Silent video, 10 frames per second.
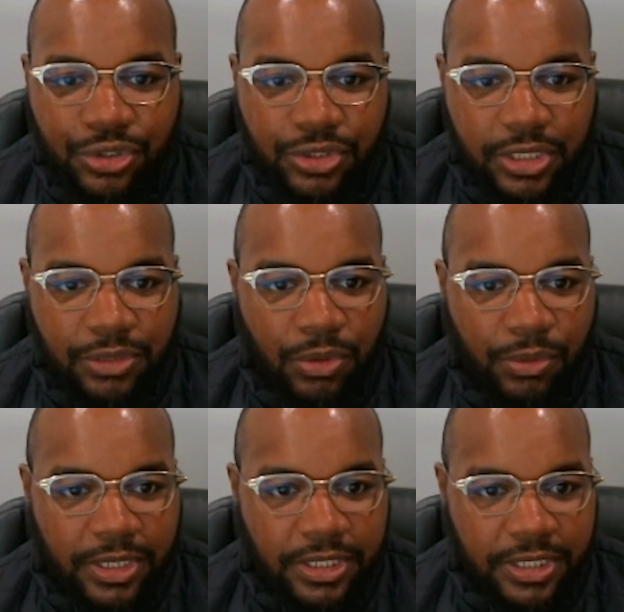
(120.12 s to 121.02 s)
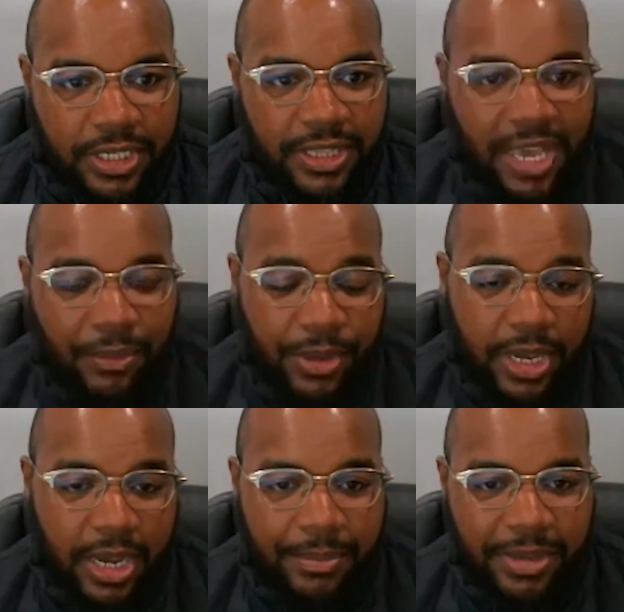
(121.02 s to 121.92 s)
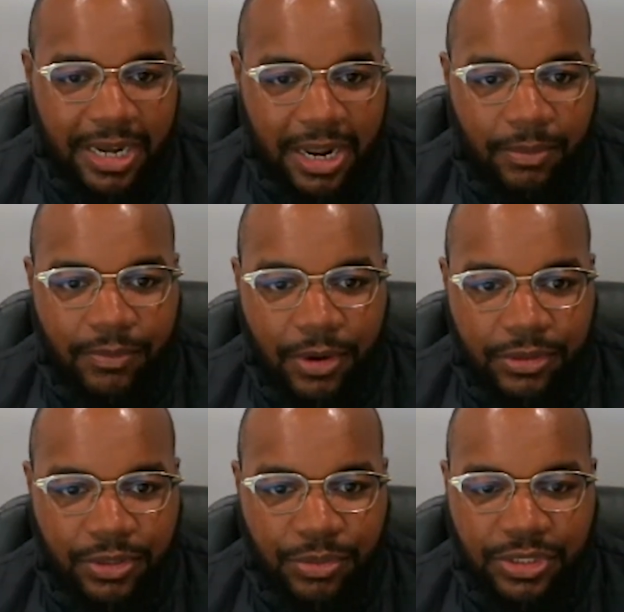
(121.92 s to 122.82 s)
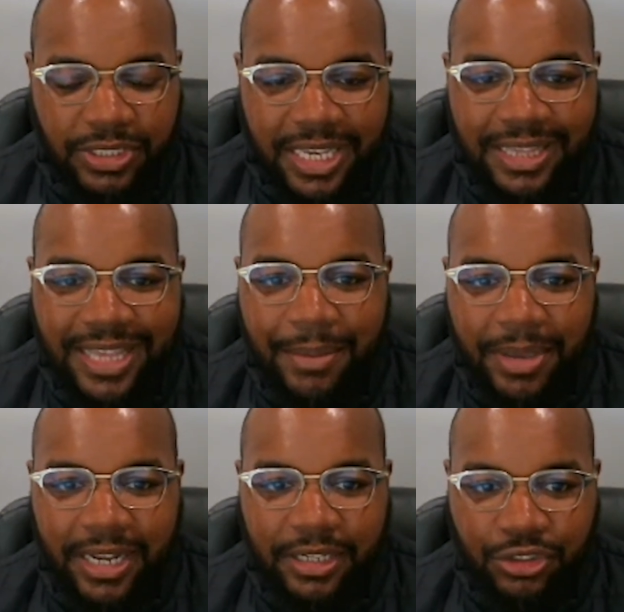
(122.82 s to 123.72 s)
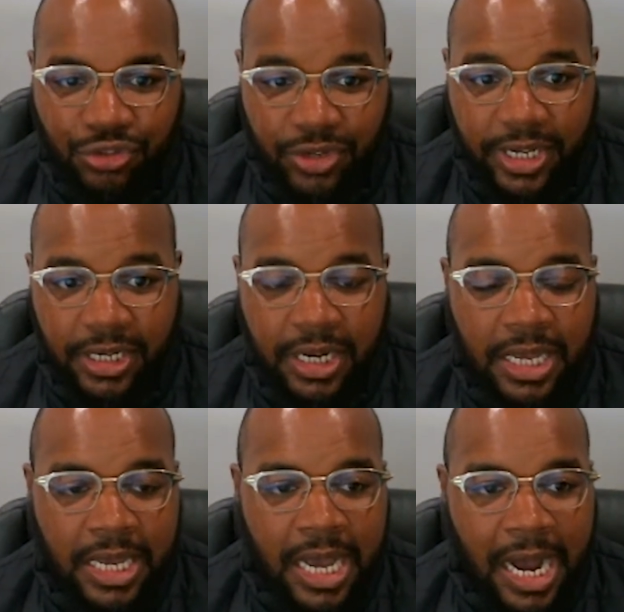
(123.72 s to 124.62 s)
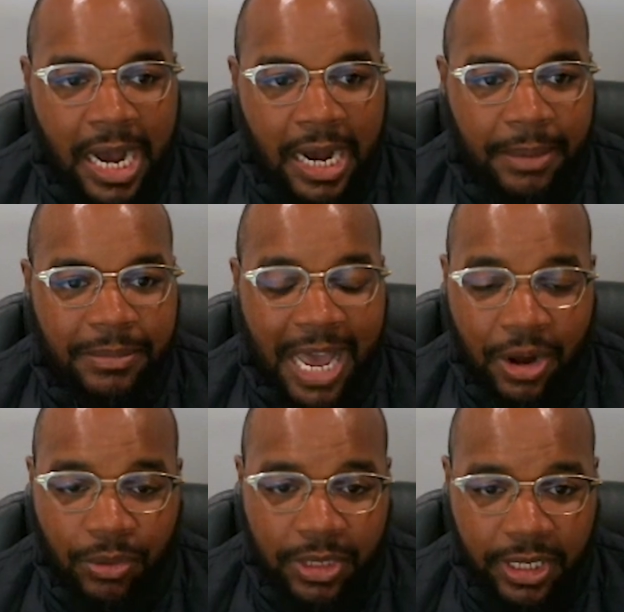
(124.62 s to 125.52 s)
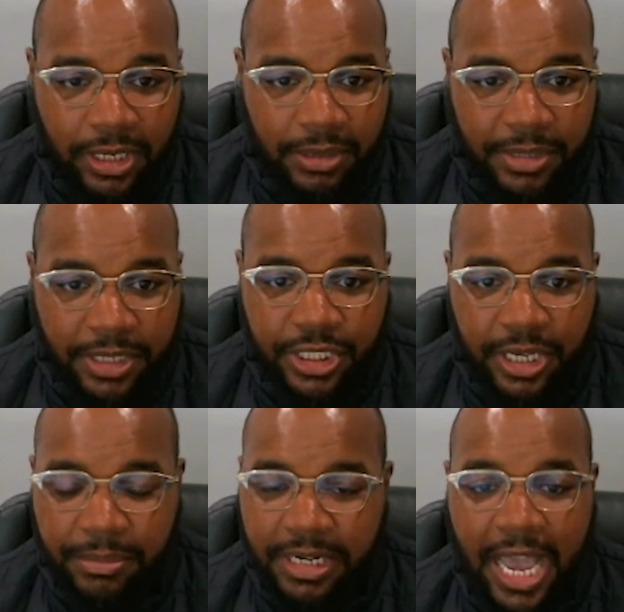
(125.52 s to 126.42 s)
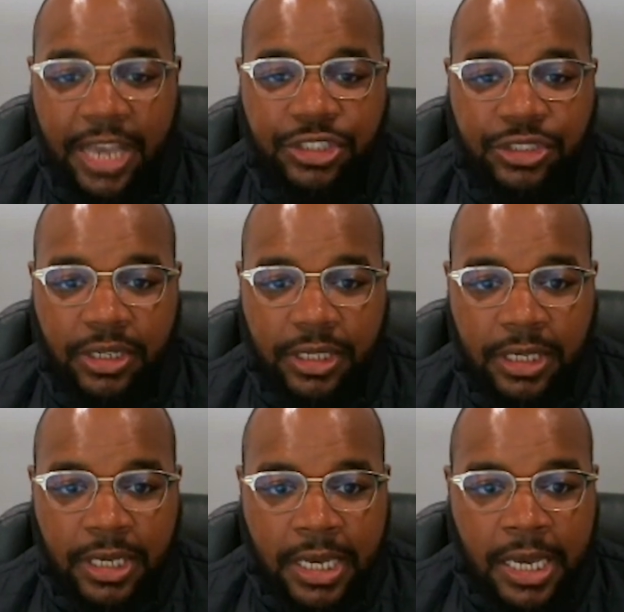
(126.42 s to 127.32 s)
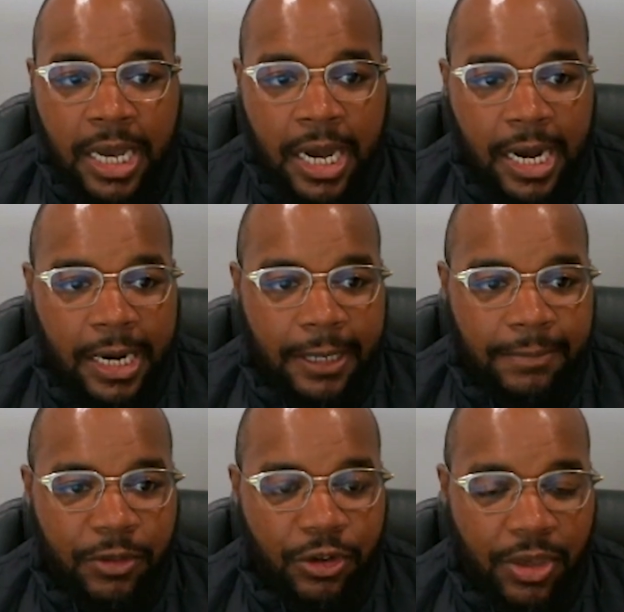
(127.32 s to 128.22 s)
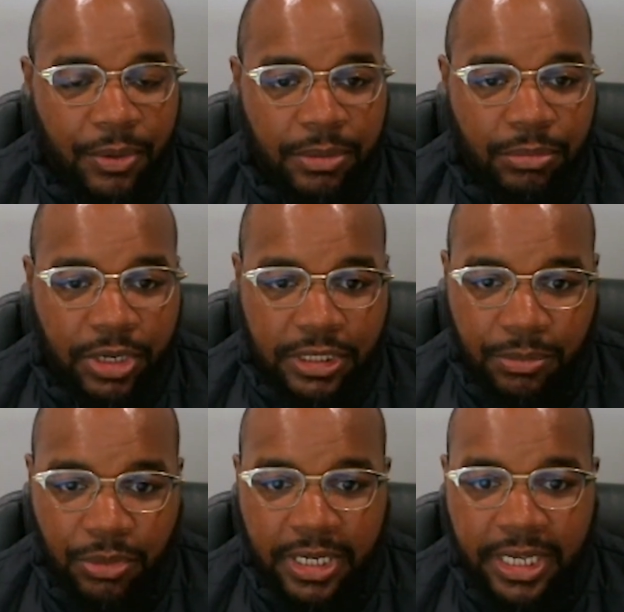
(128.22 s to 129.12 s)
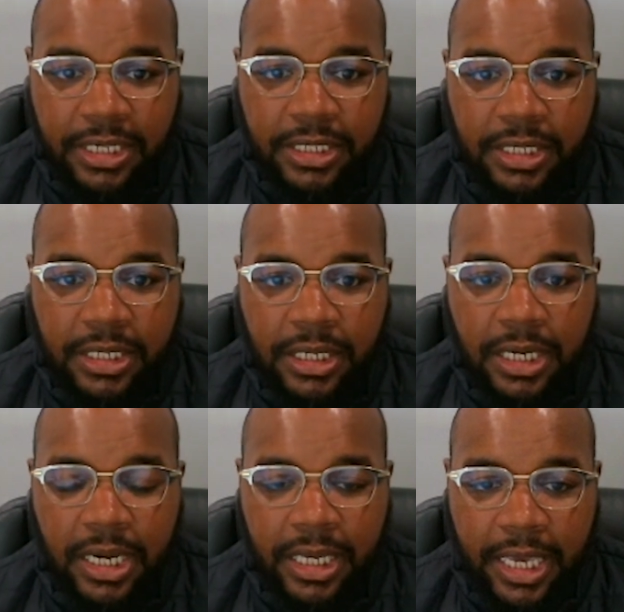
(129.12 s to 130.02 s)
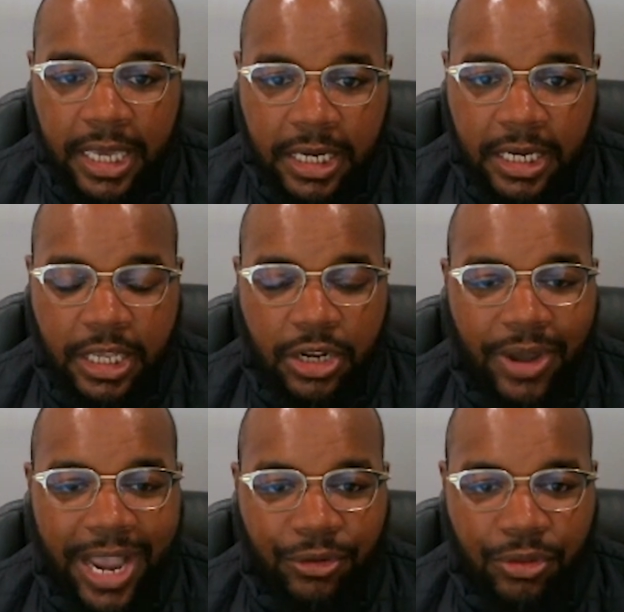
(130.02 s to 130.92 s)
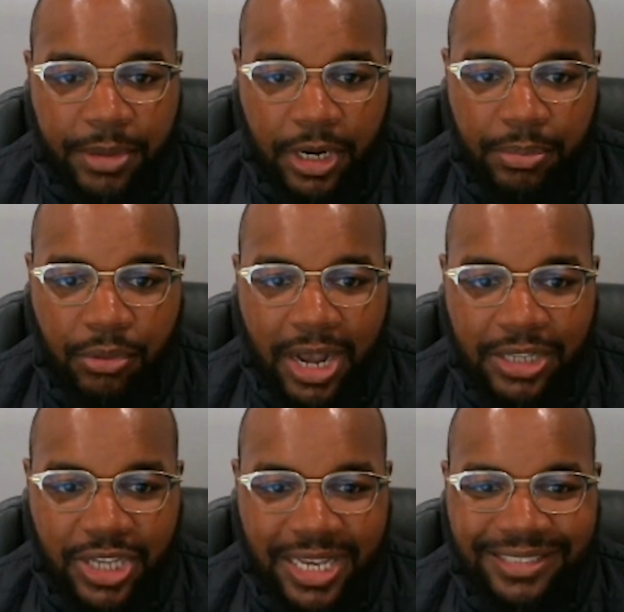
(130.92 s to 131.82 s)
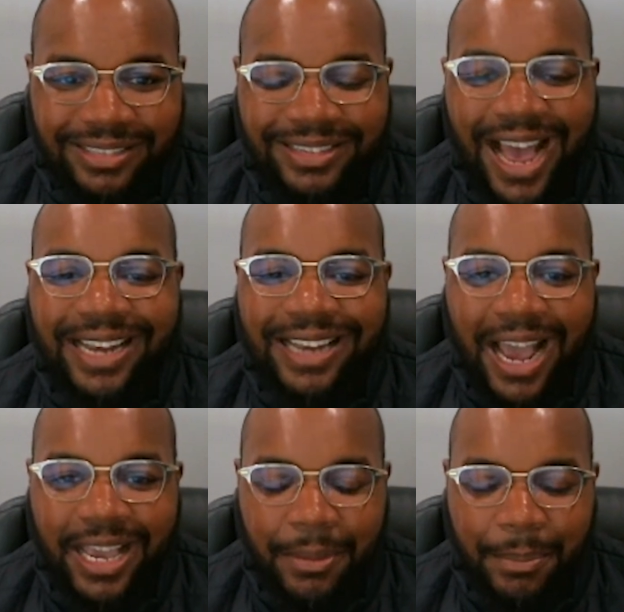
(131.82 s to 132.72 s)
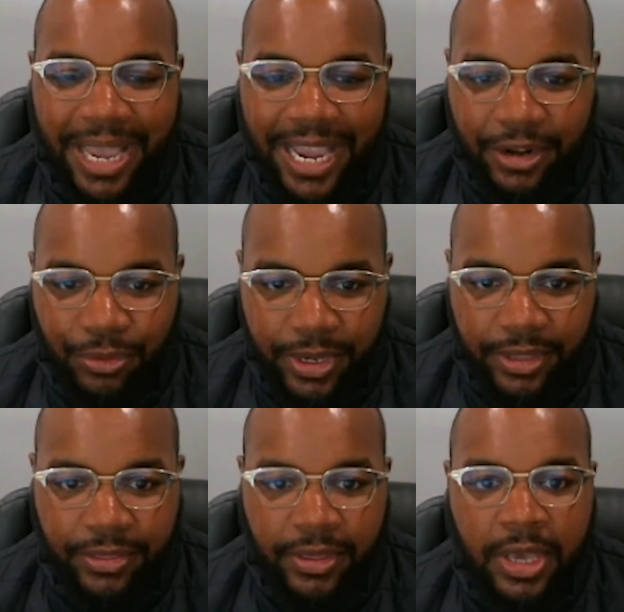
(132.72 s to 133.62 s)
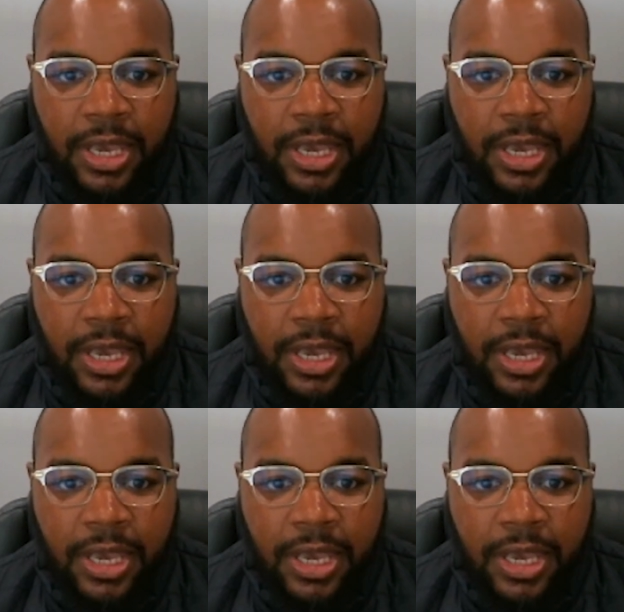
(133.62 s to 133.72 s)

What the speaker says: usually where we see that we can come in and help folks. And we're seeing that being a trend, not only here in Michigan, but nationally. They want to bring someone in to, again, you know, handle the bigger projects, not tie up bandwidth,